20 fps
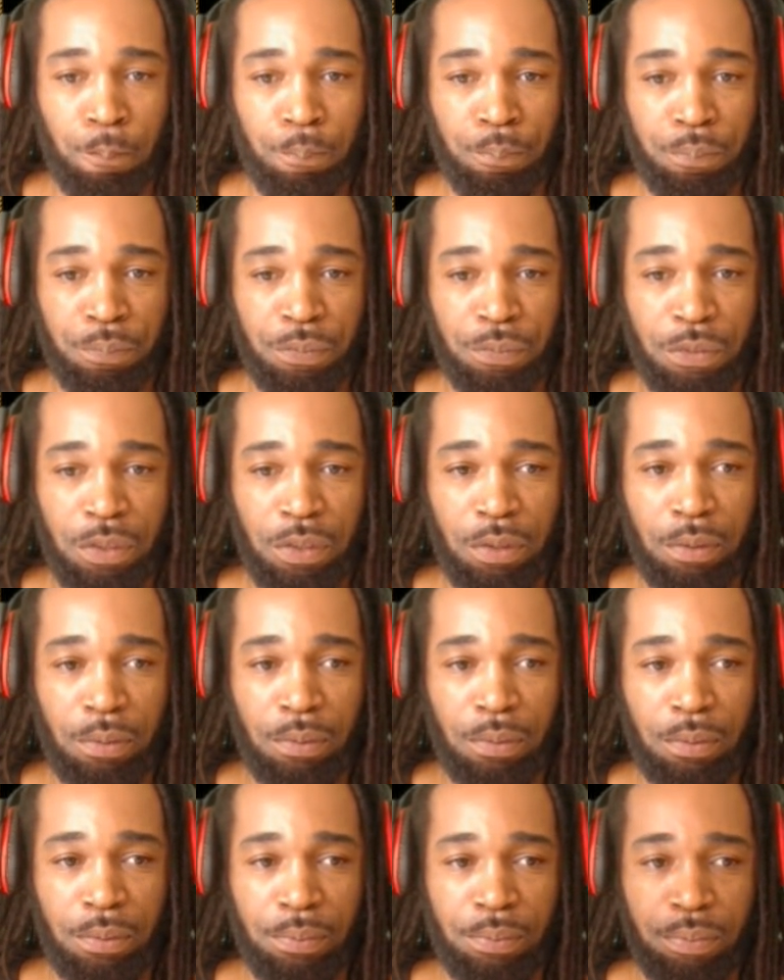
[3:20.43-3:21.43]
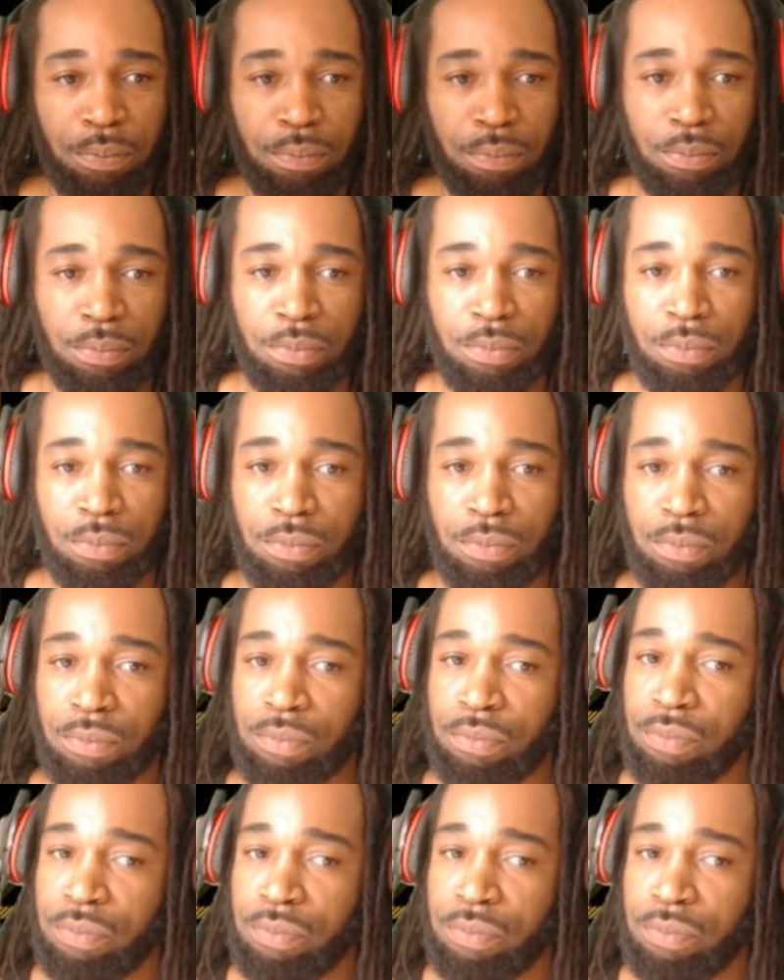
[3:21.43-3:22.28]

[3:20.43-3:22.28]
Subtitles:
No one is speaking in this clip.